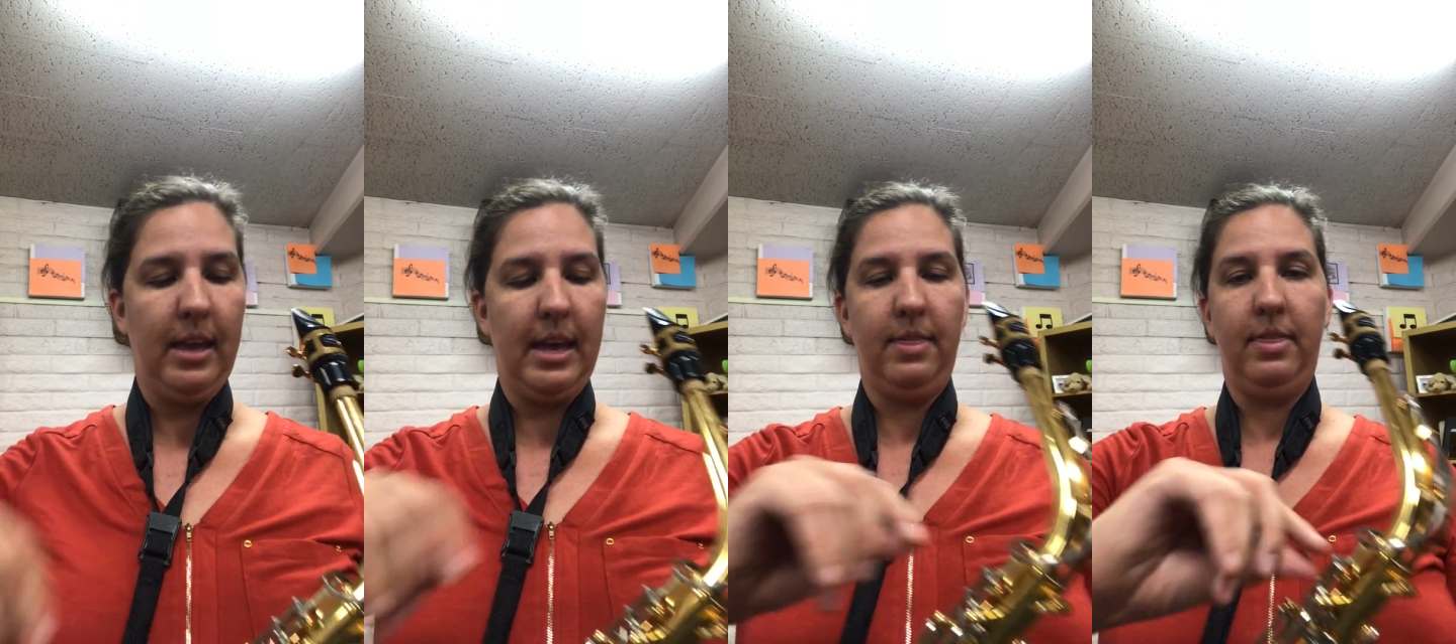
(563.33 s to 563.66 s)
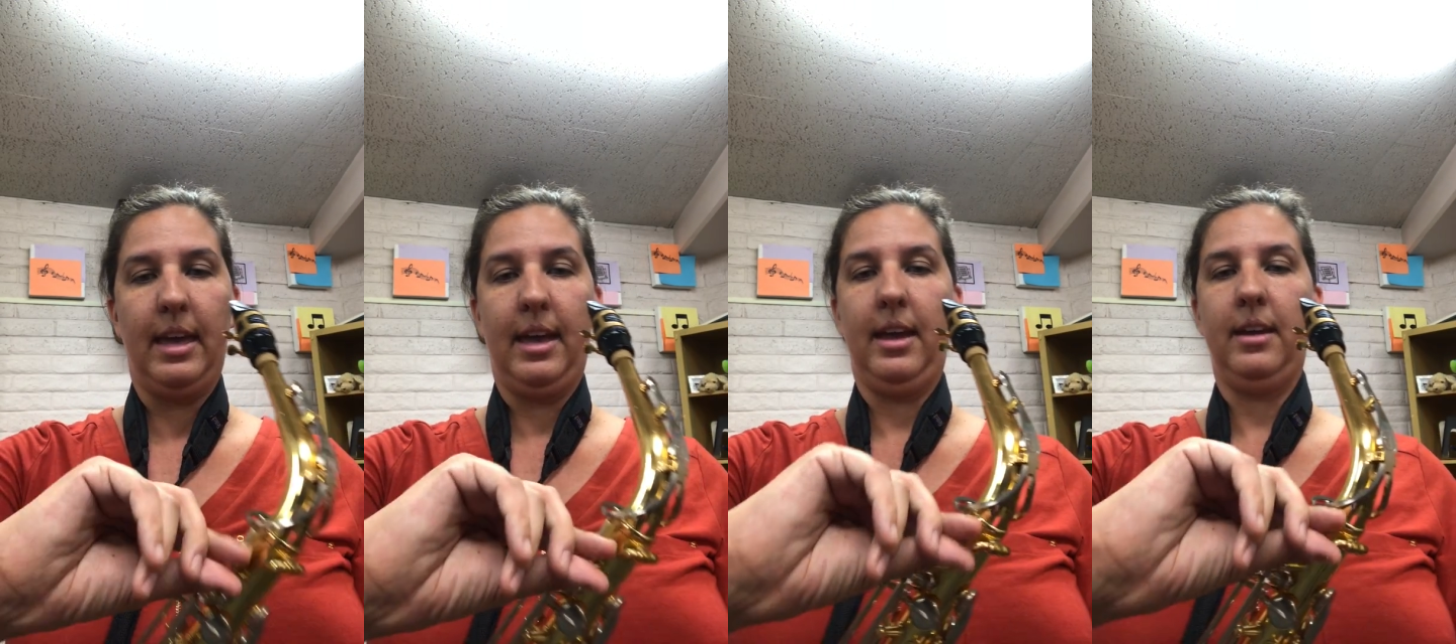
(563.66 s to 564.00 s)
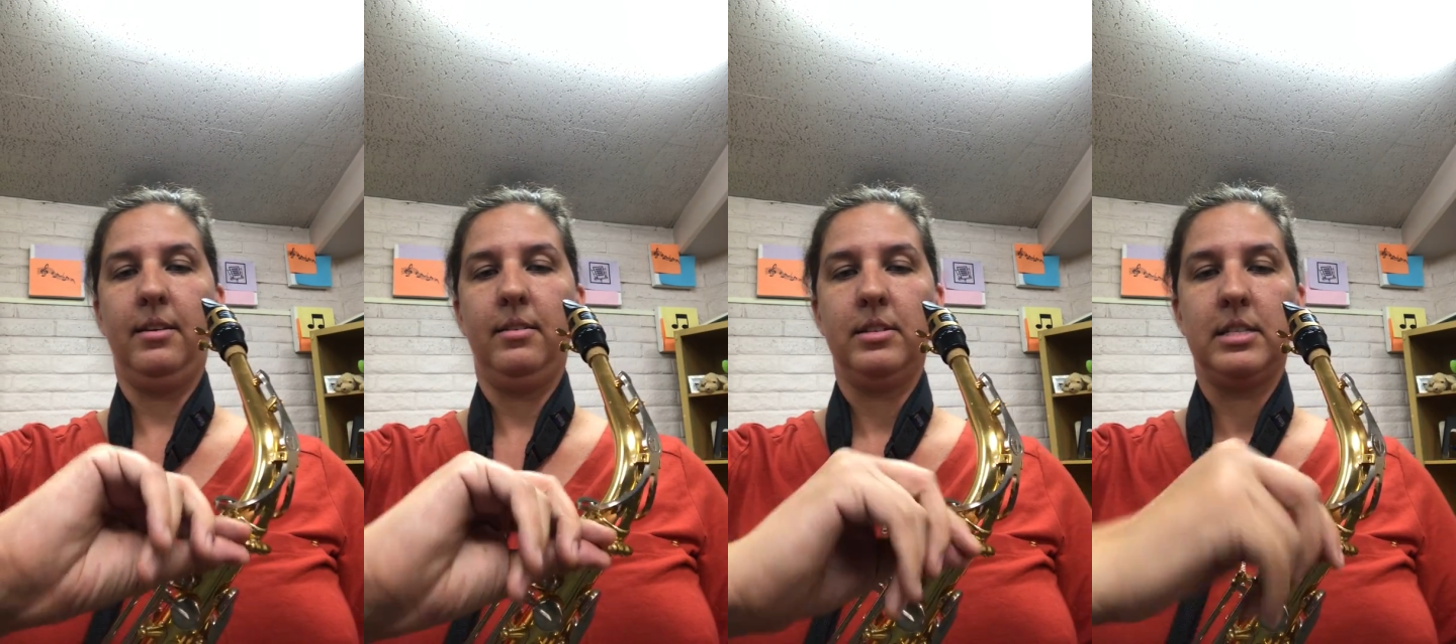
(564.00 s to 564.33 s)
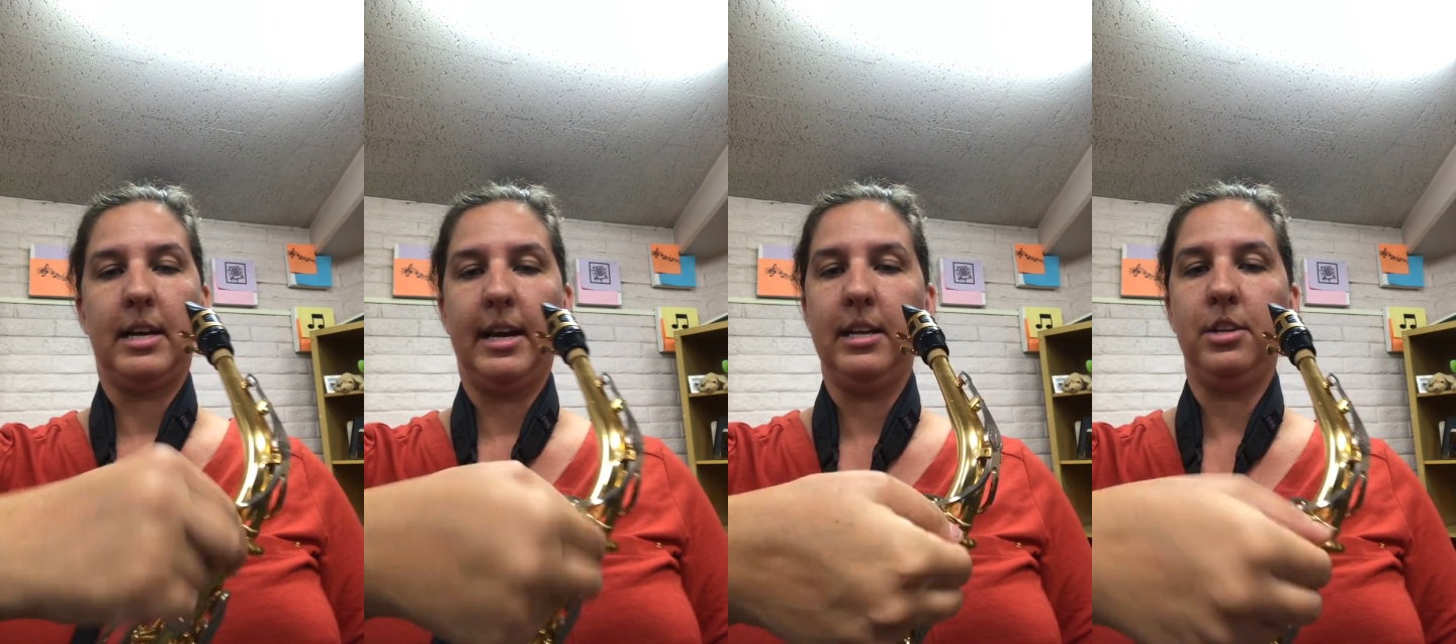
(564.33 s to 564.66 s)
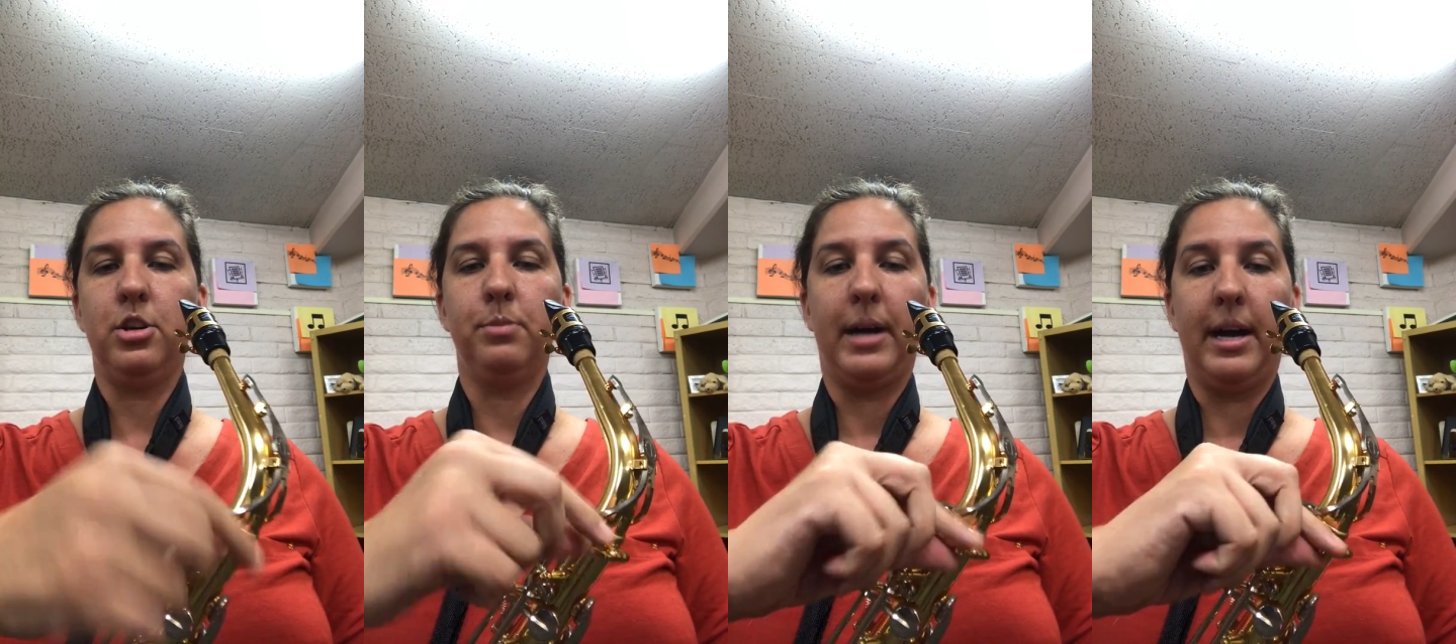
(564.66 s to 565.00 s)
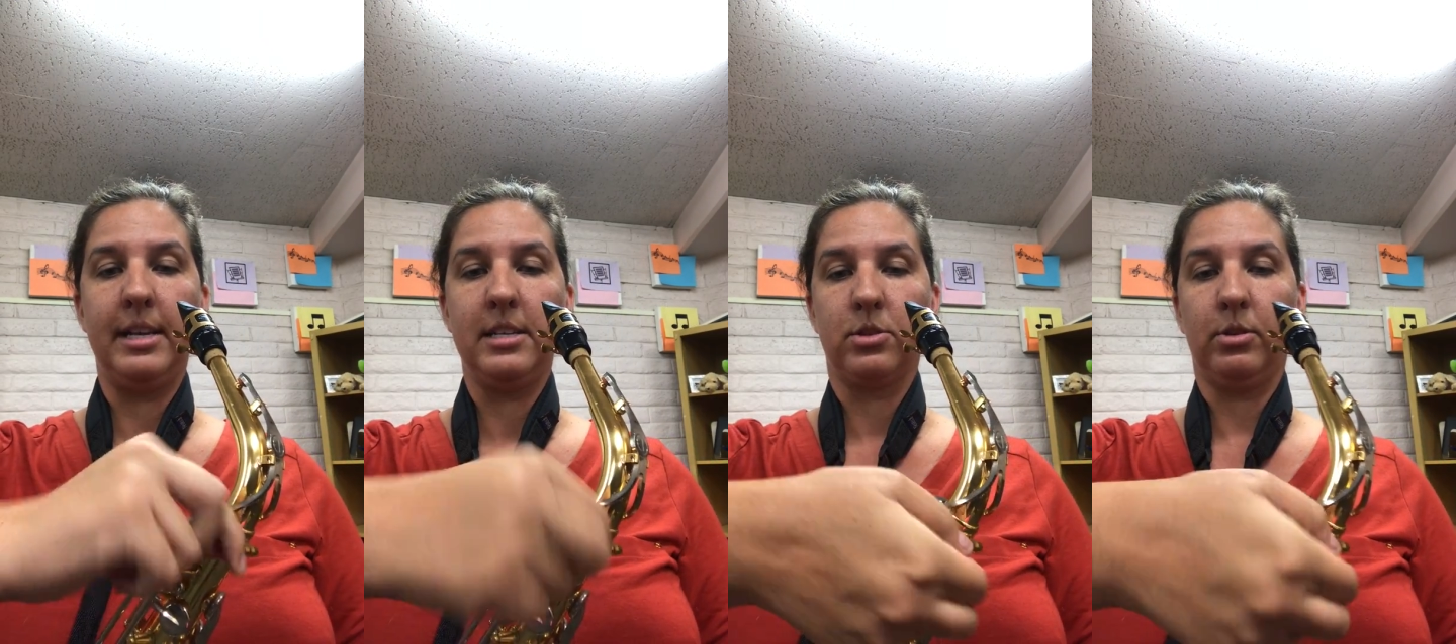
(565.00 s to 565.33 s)
And then tighten your
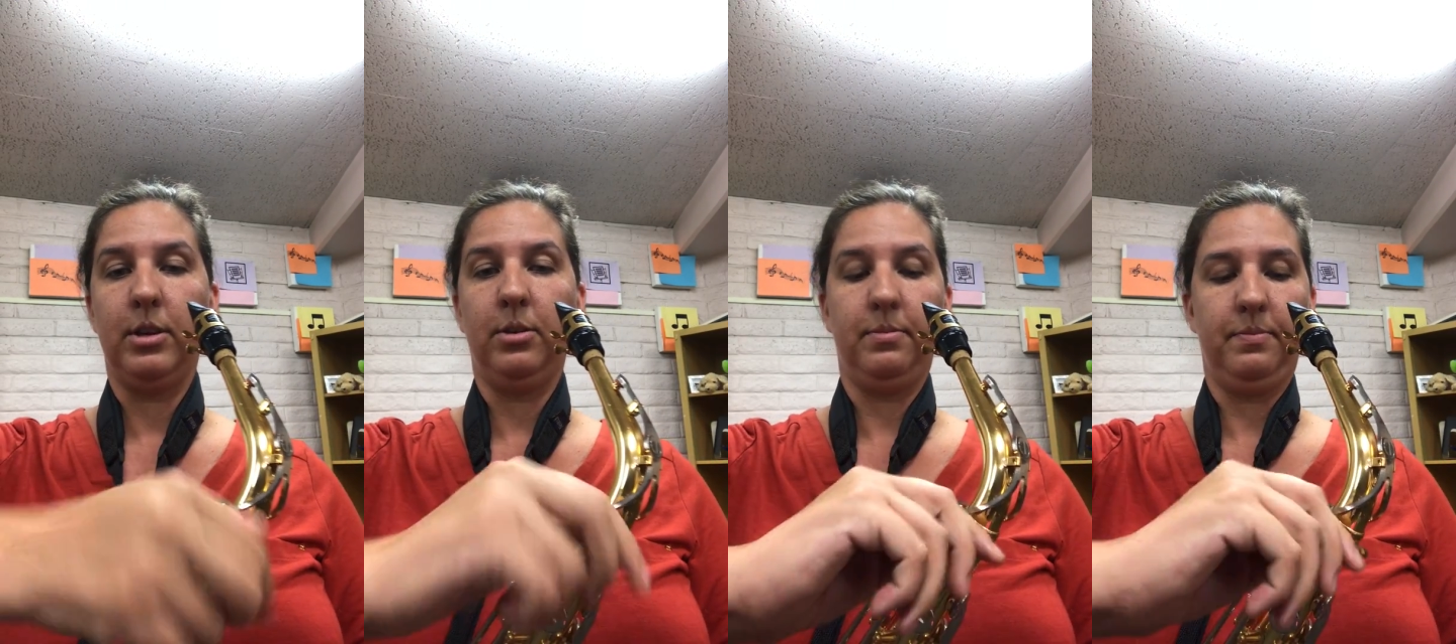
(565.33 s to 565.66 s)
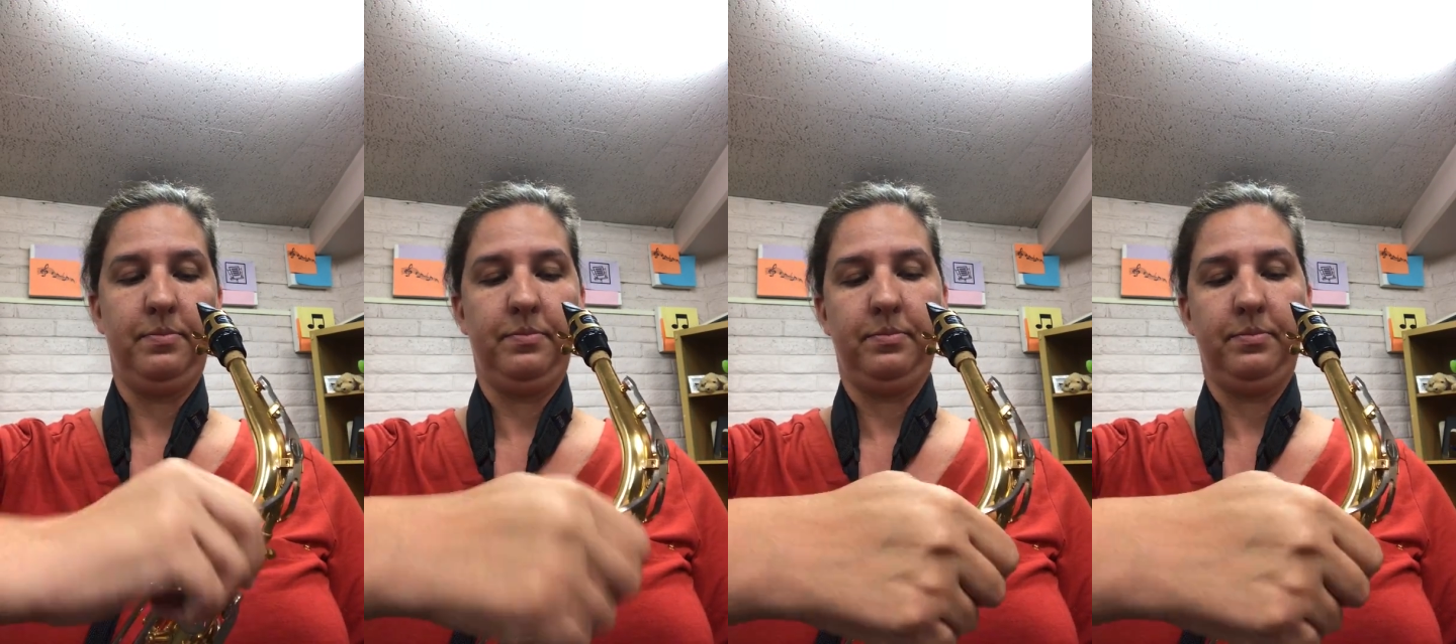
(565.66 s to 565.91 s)
body screw